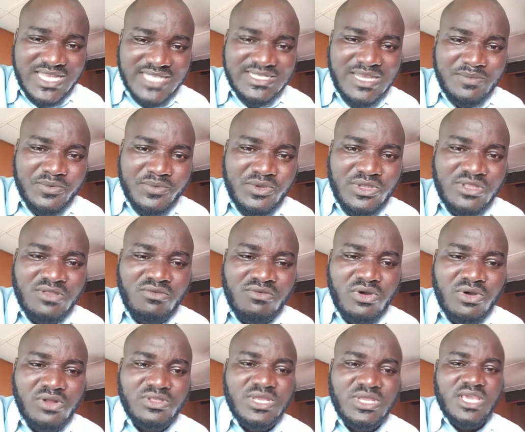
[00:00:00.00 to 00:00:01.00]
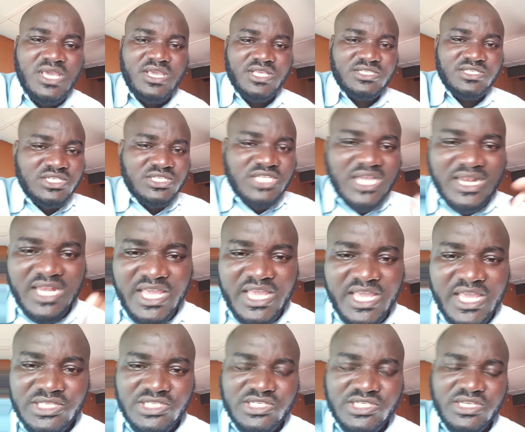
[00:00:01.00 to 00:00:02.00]
that is happening in the world is a
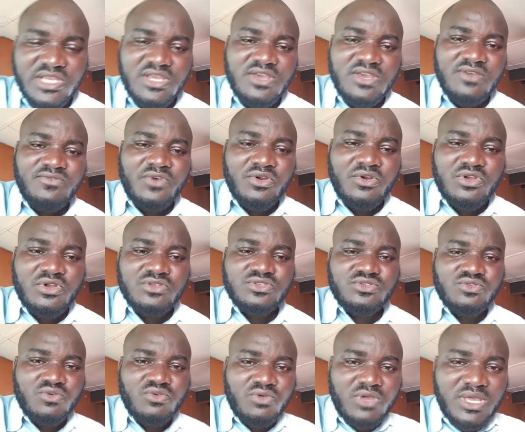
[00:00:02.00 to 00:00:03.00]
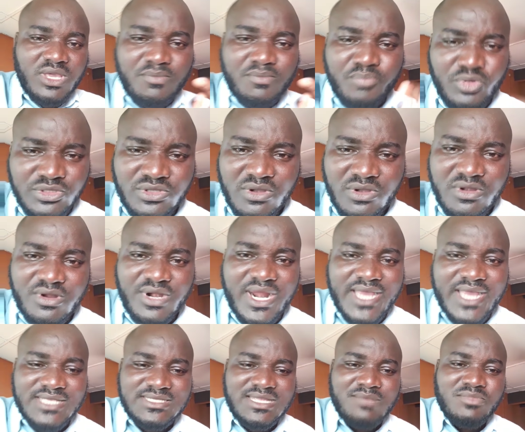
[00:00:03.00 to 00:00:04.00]
challenge for us to put on
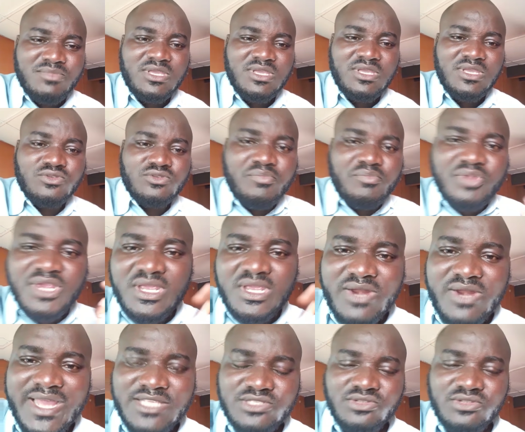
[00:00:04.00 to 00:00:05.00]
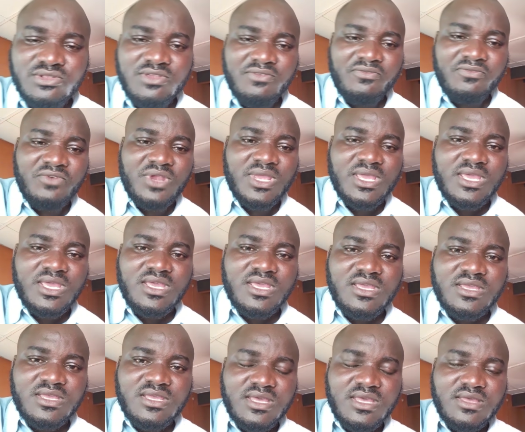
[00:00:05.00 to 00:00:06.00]
Christ and begin to bring Christ to the free.
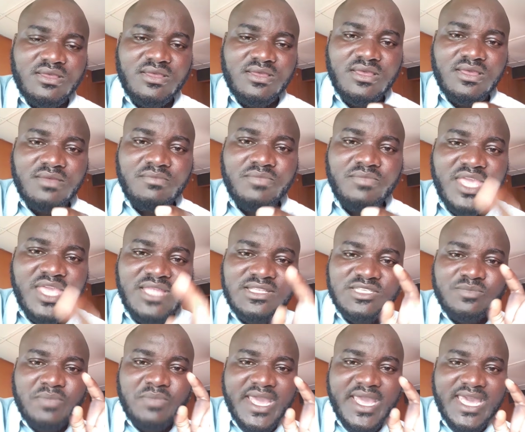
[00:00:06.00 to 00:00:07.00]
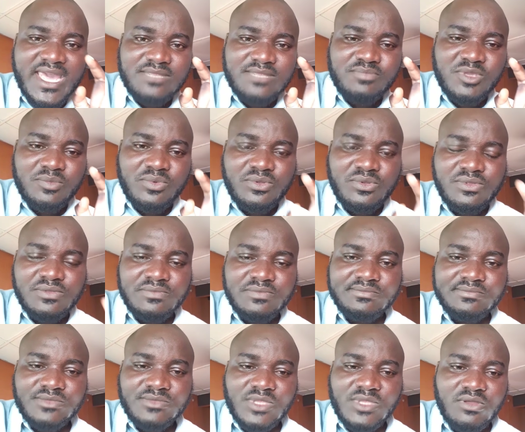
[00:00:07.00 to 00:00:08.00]
Be inspired, people.
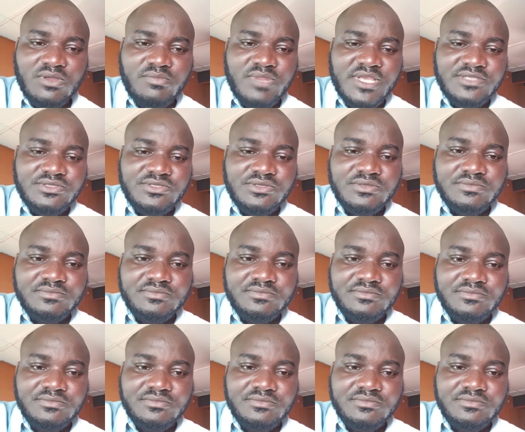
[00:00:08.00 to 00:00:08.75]
God bless you.